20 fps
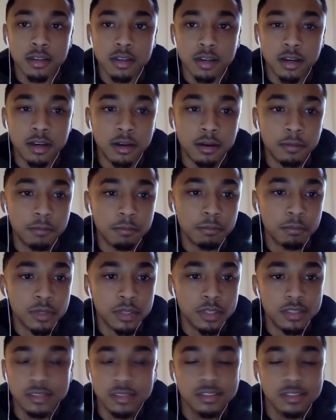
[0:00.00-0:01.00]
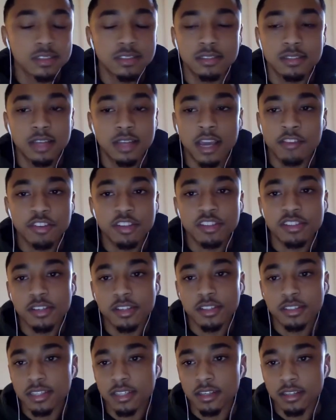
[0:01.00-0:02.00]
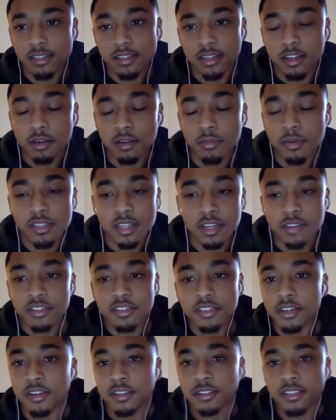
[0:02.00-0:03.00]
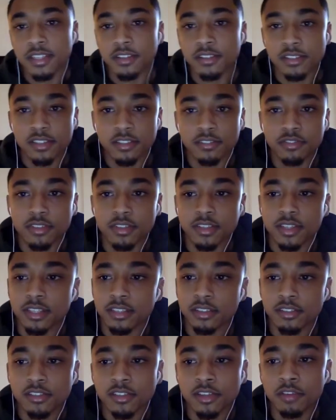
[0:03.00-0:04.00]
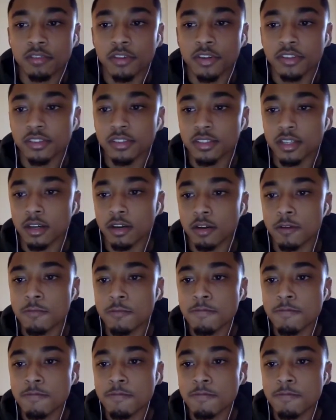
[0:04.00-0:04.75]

But every song, it's like almost every song sounds different. Like you're so versatile.